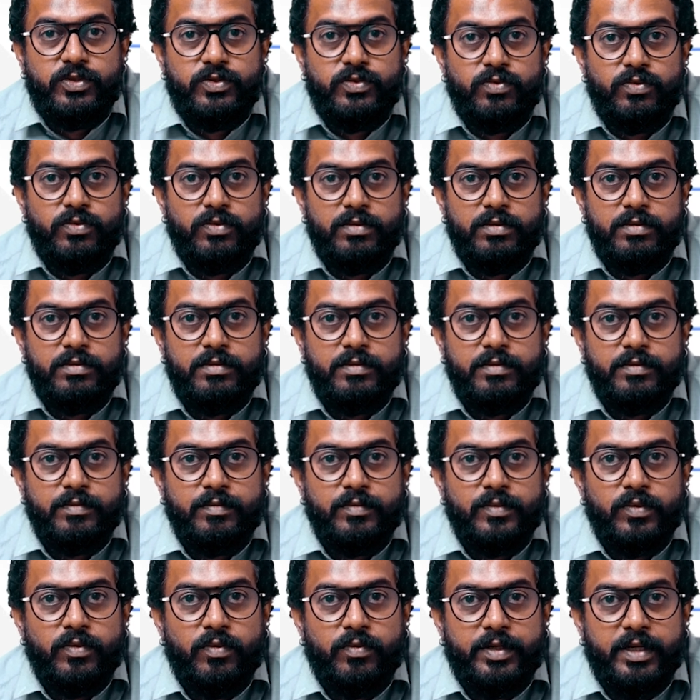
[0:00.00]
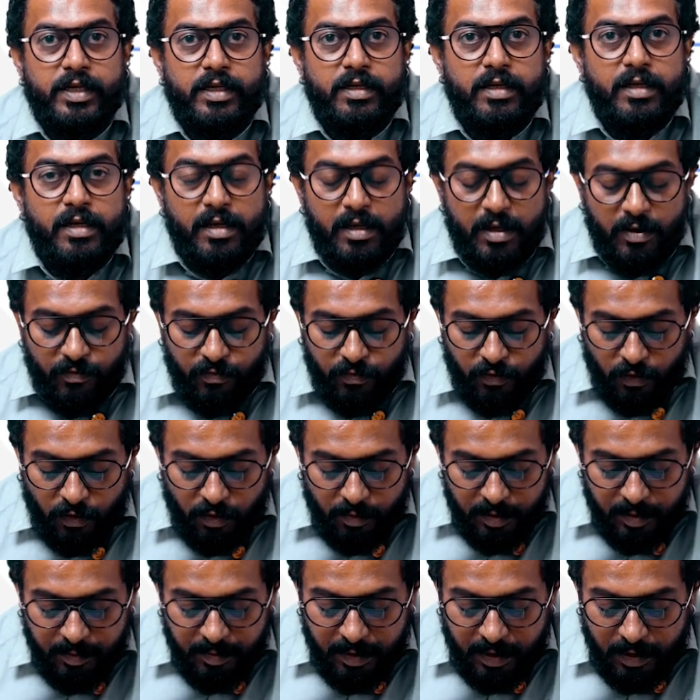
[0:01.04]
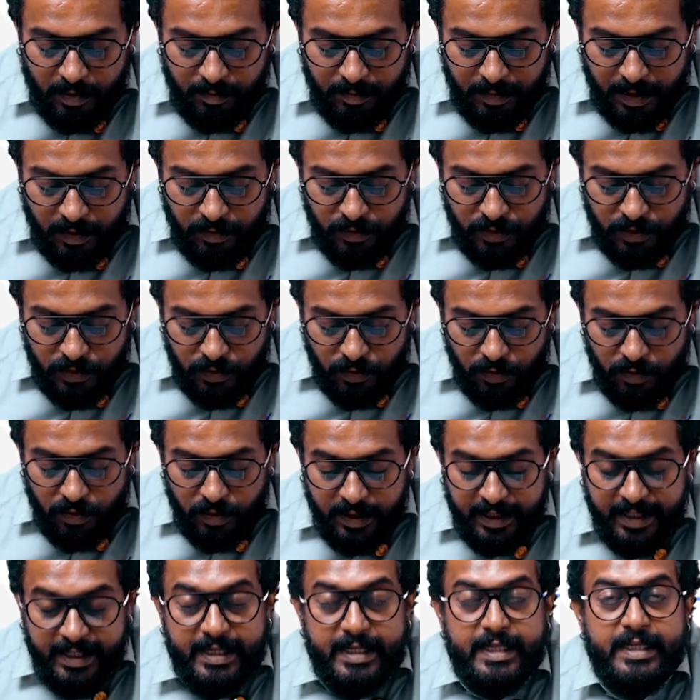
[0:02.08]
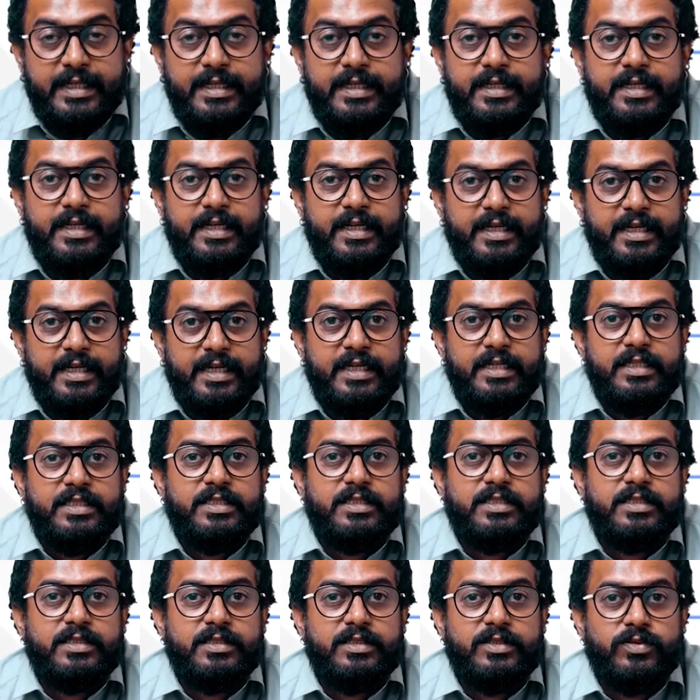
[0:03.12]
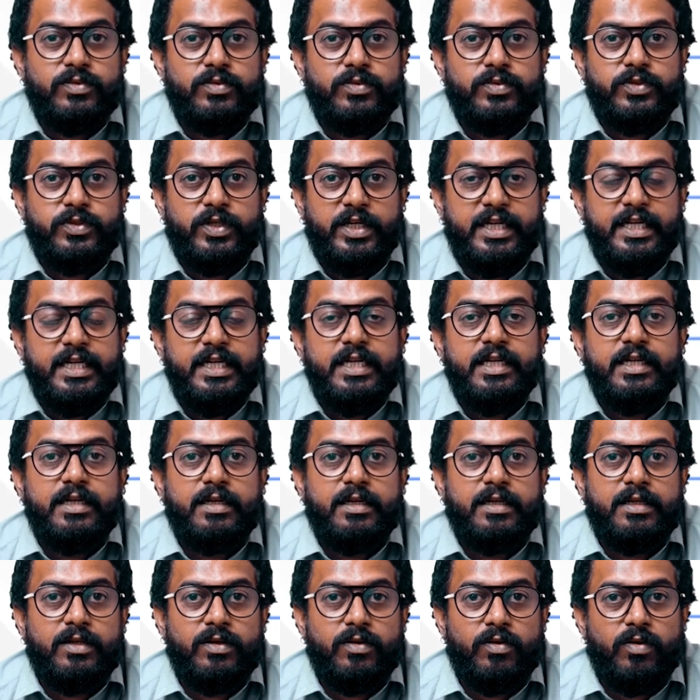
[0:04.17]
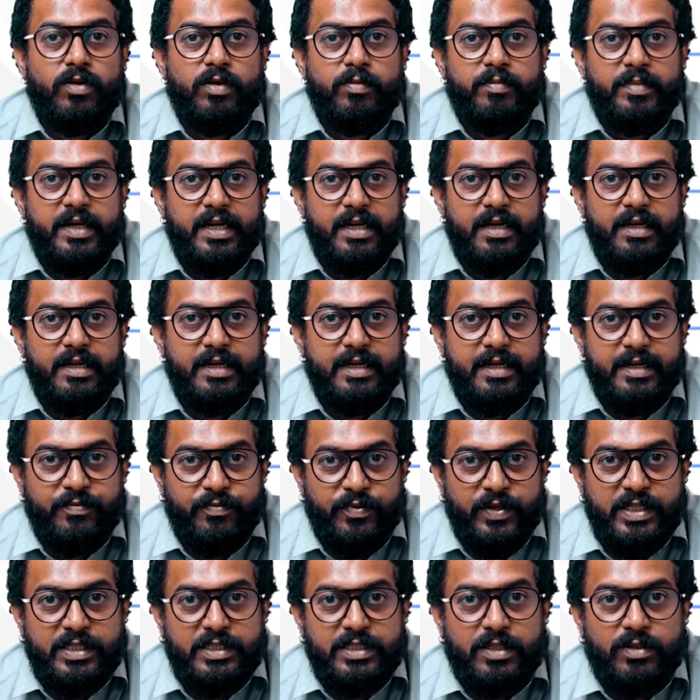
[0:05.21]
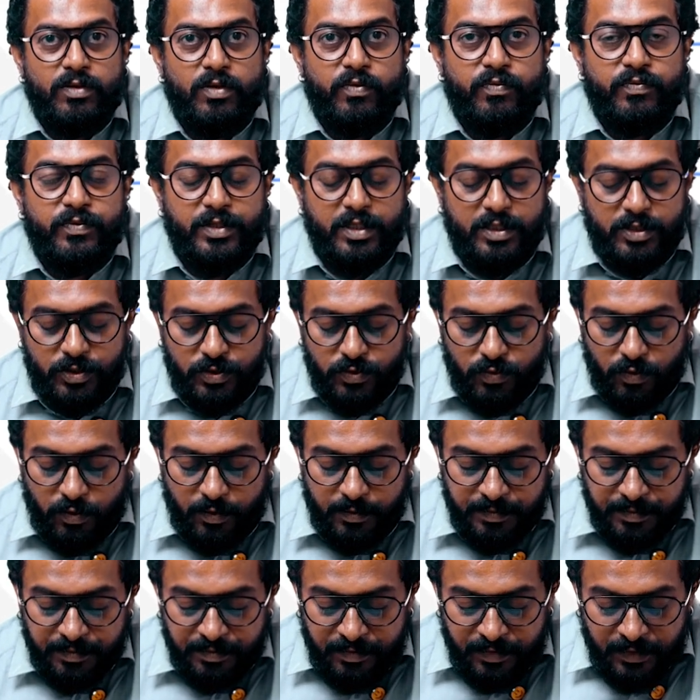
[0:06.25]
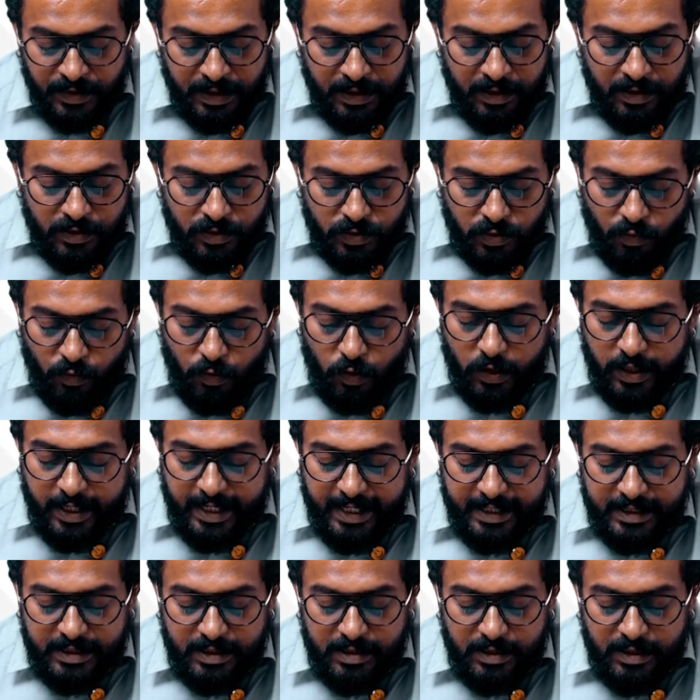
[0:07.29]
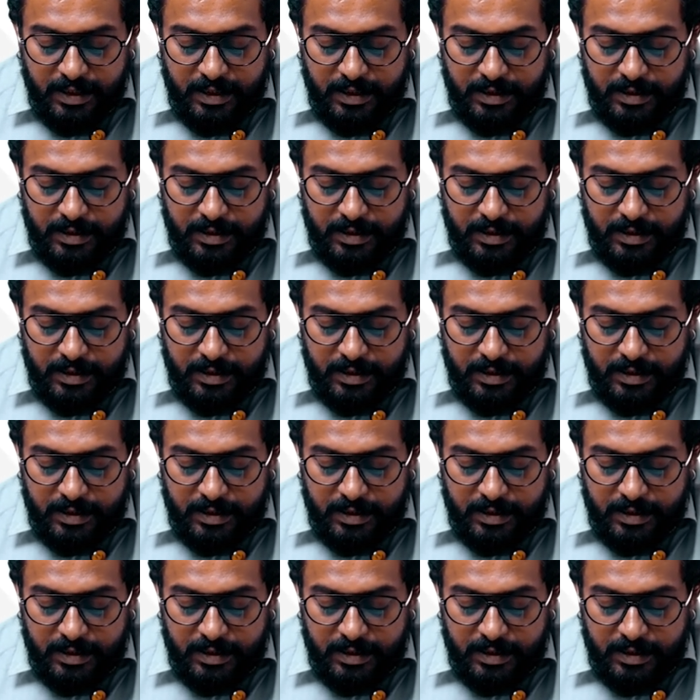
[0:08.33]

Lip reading: stool. Okay, formed brown stool is usually a normal feature of the stool. So, what action